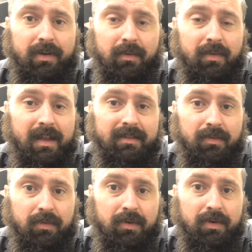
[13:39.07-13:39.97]
Don't let the
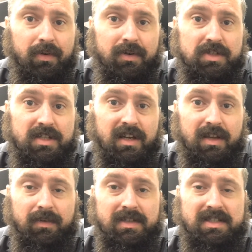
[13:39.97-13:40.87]
recruiters suck
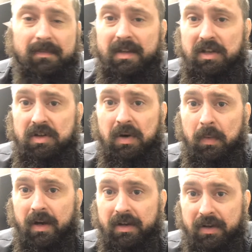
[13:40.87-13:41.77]
you into something you don't
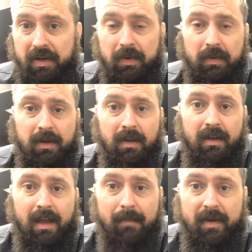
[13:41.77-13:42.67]
want to do,
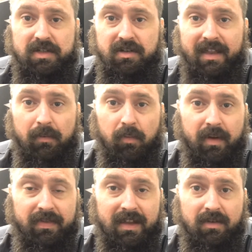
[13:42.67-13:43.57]
and make sure that
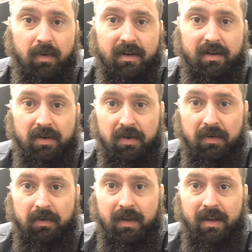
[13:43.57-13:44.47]
one thing you want to
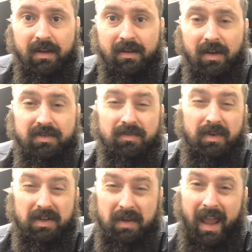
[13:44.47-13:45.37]
do is also what
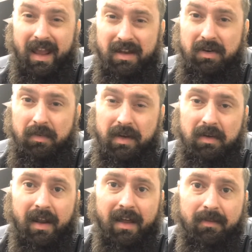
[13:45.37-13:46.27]
you can do when you
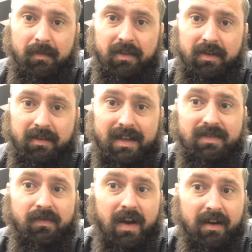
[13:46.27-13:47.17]
get out of the military. That's
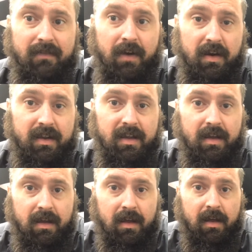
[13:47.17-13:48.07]
very, very key.